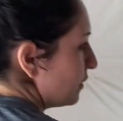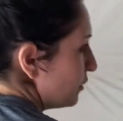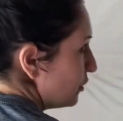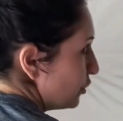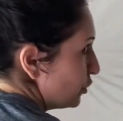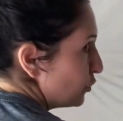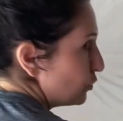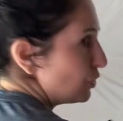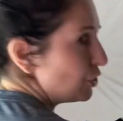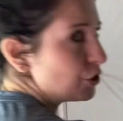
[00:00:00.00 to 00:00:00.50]

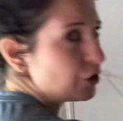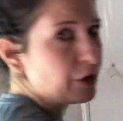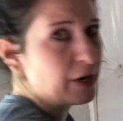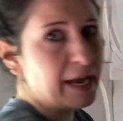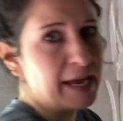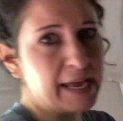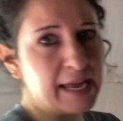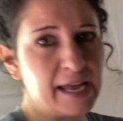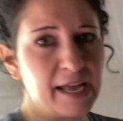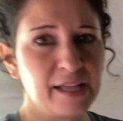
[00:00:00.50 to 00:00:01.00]
use use your
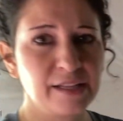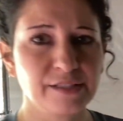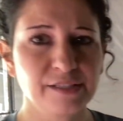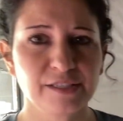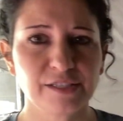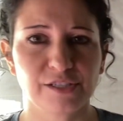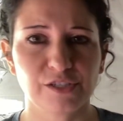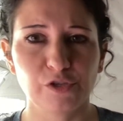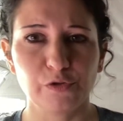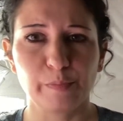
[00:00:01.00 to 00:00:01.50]

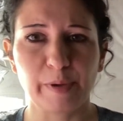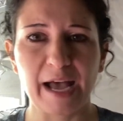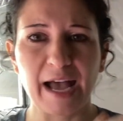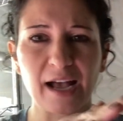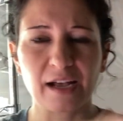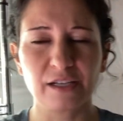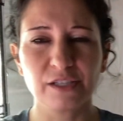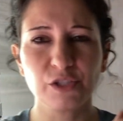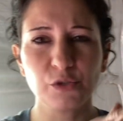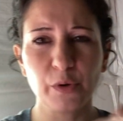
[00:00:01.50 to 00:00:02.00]
hands to
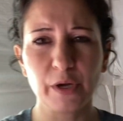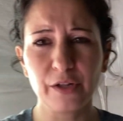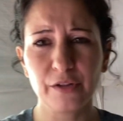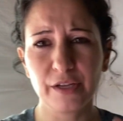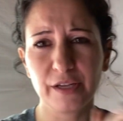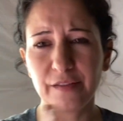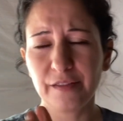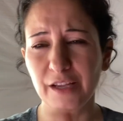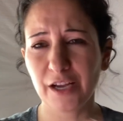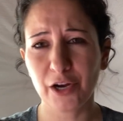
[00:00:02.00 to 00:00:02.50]
pack soil
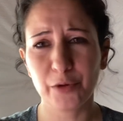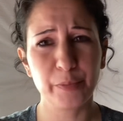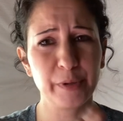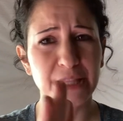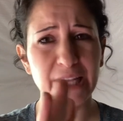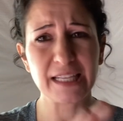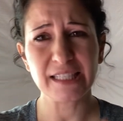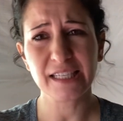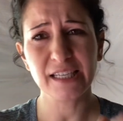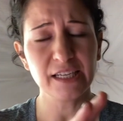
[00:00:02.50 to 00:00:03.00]
in there, but
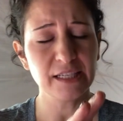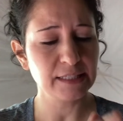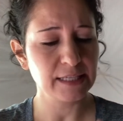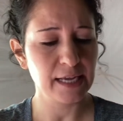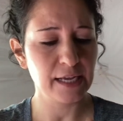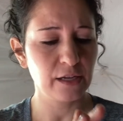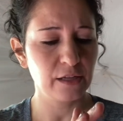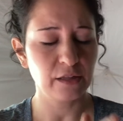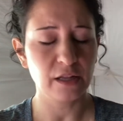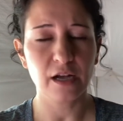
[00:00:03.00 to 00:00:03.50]
that's going to
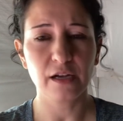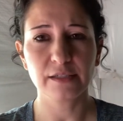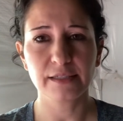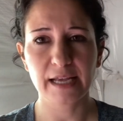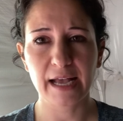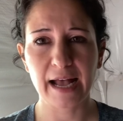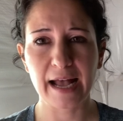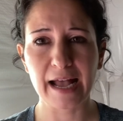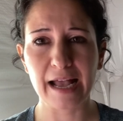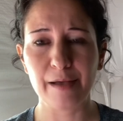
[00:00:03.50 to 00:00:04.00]
take a long
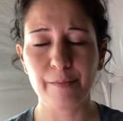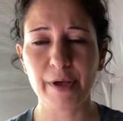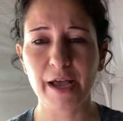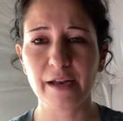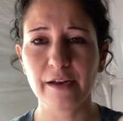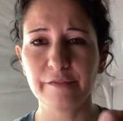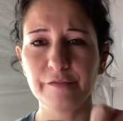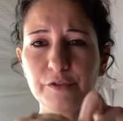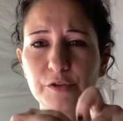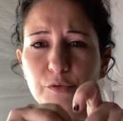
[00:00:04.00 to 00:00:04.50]
time.
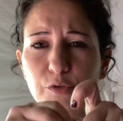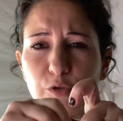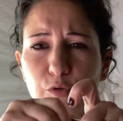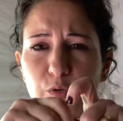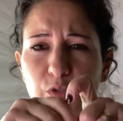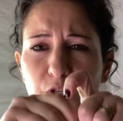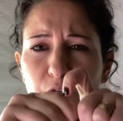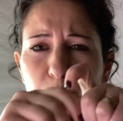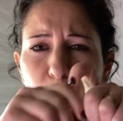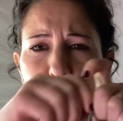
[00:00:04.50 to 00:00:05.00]
And if you
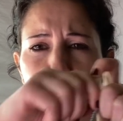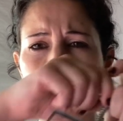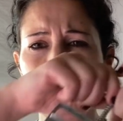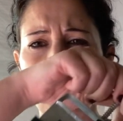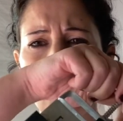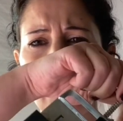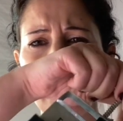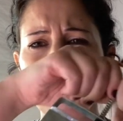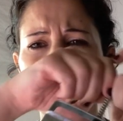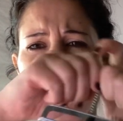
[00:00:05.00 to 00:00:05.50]
use a
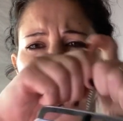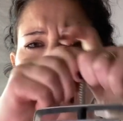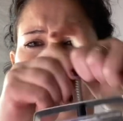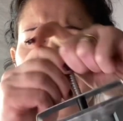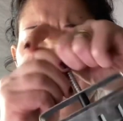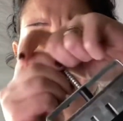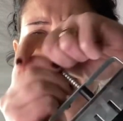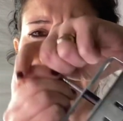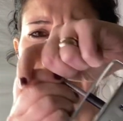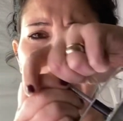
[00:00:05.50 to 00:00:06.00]
bowl,
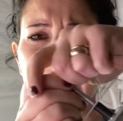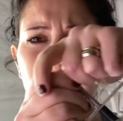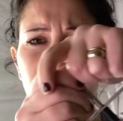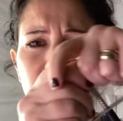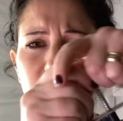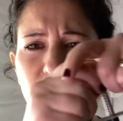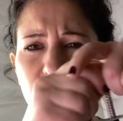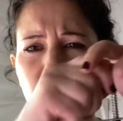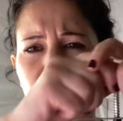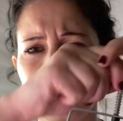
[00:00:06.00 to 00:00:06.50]
the sides are